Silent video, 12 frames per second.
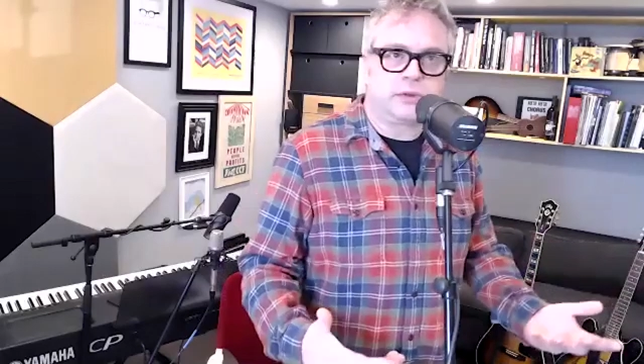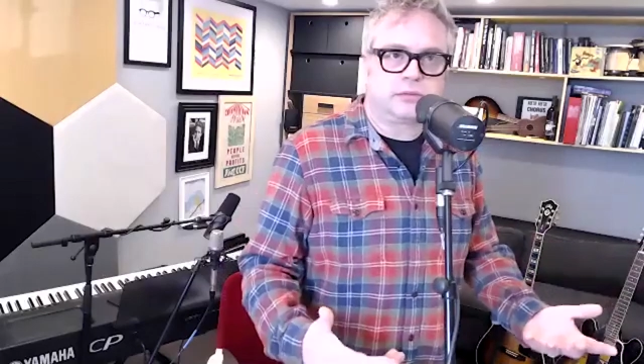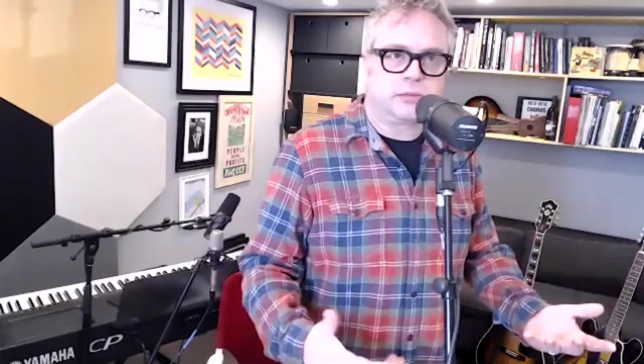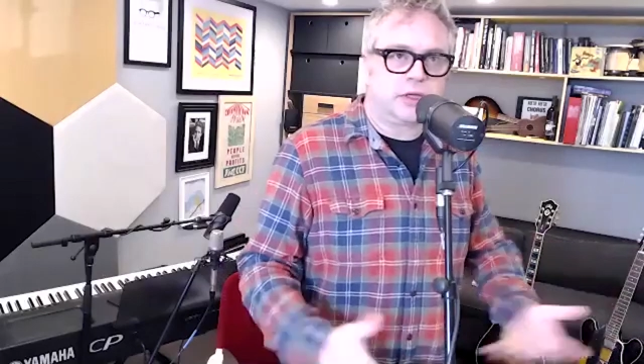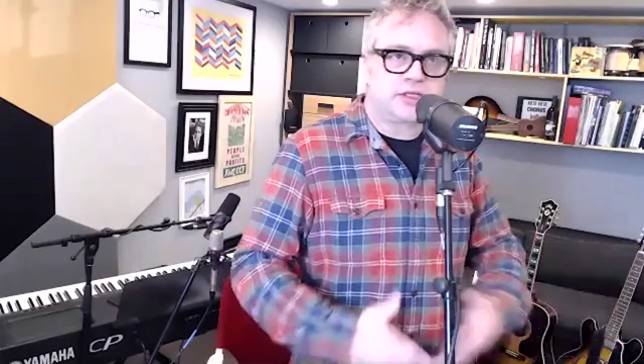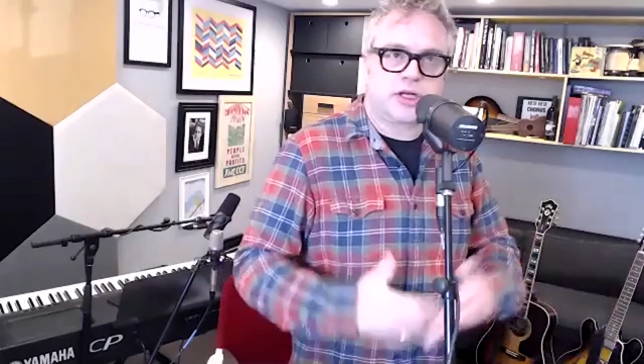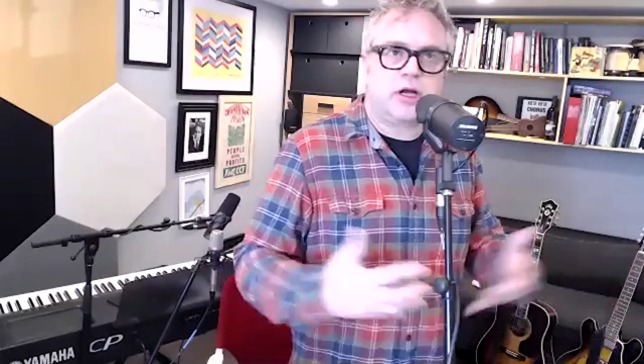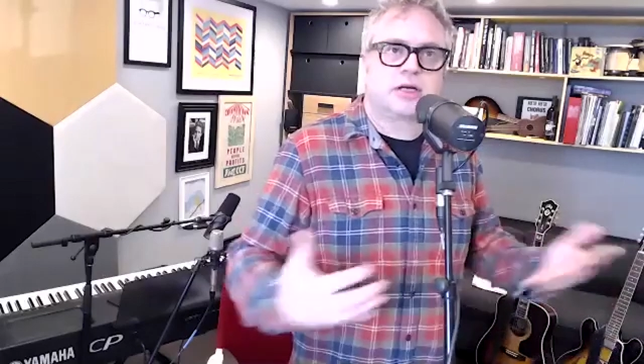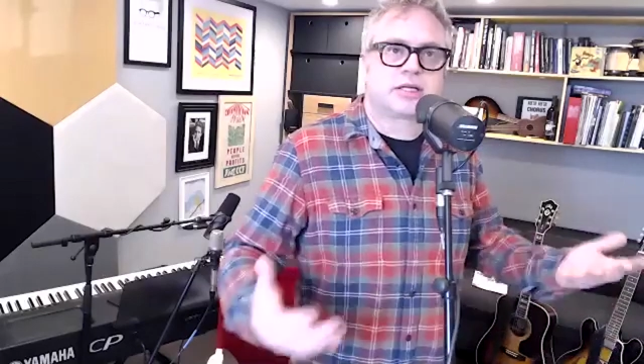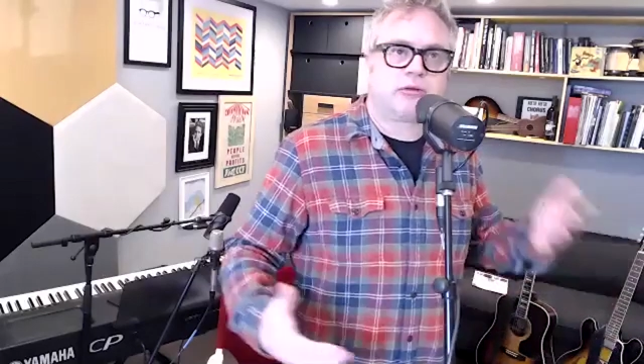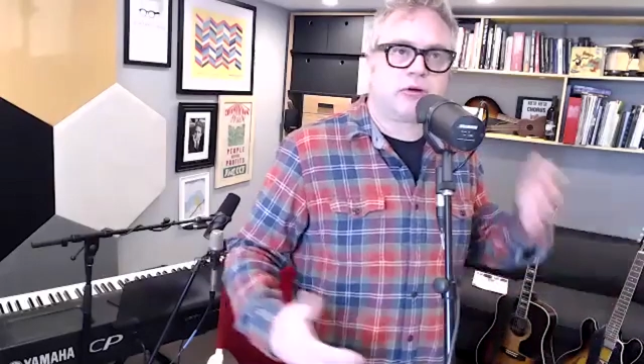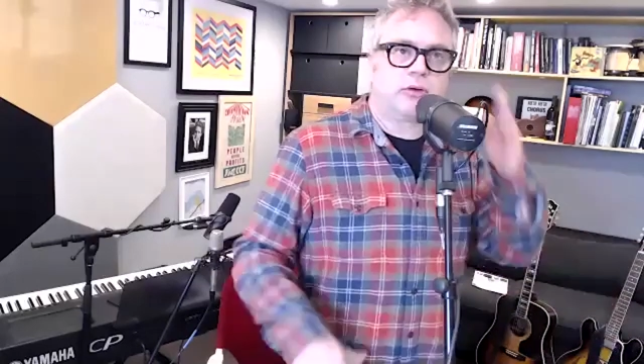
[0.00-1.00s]
on songs I
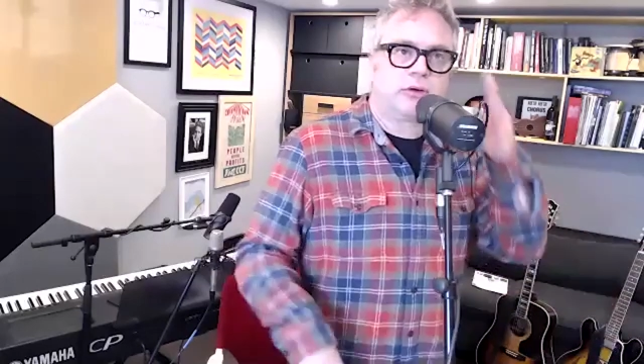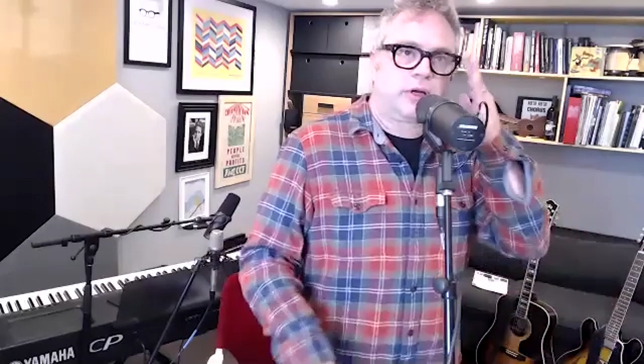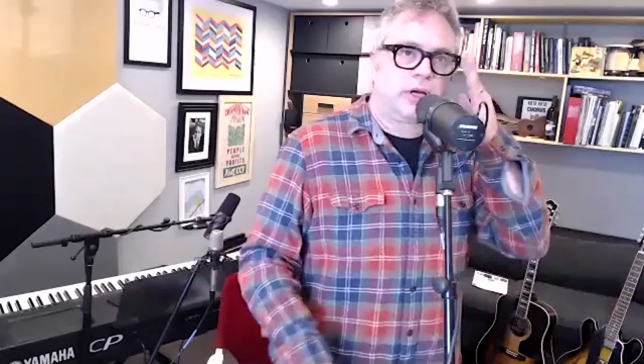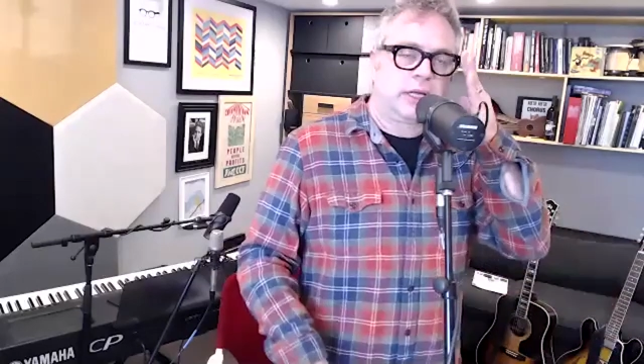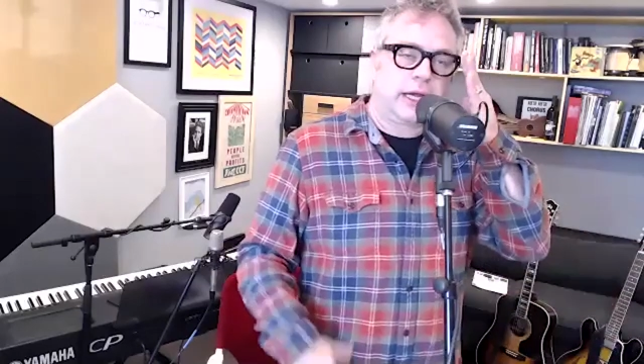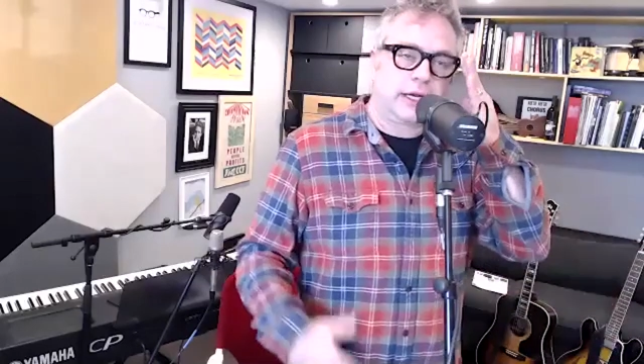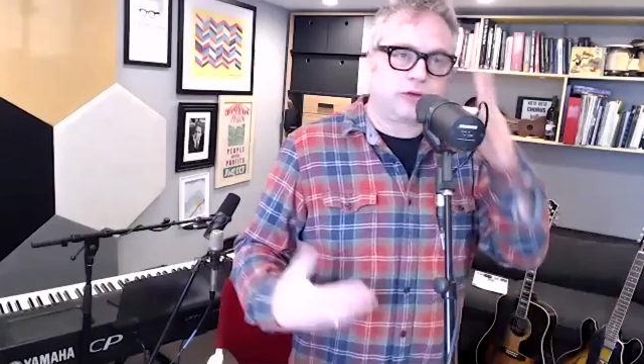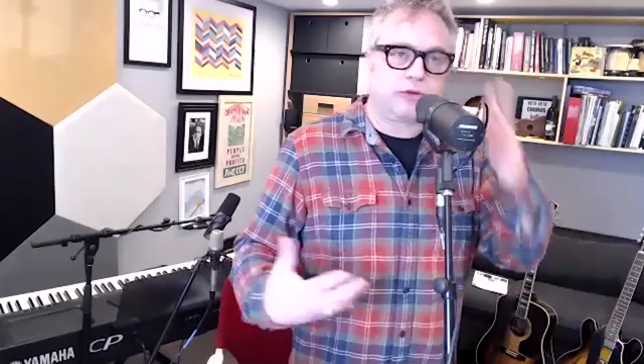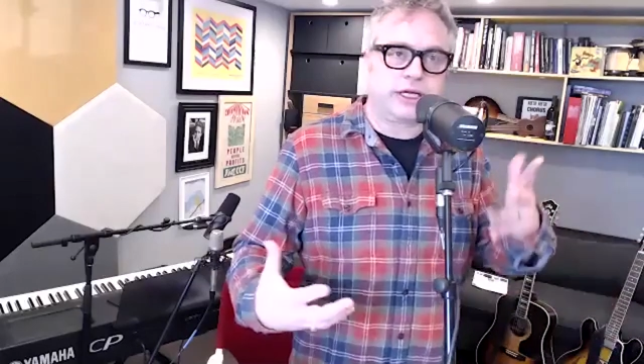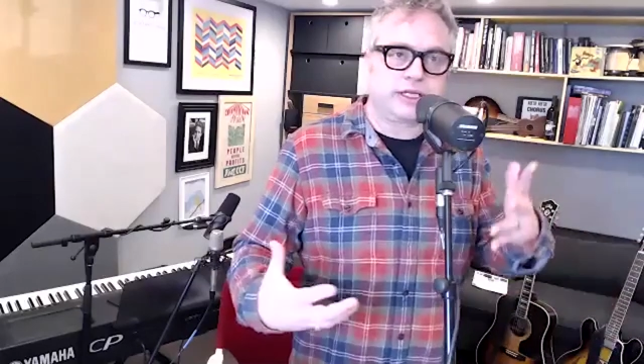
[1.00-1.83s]
wrote. I liked to write